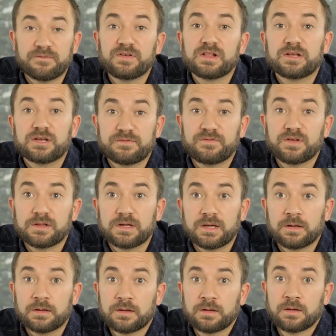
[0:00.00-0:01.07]
Philly,
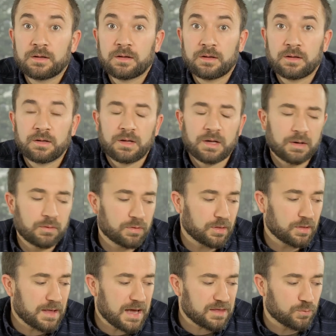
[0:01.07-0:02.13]
Philly, was
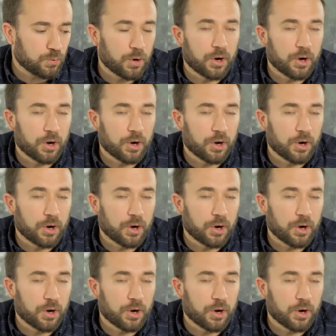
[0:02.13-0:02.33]
the last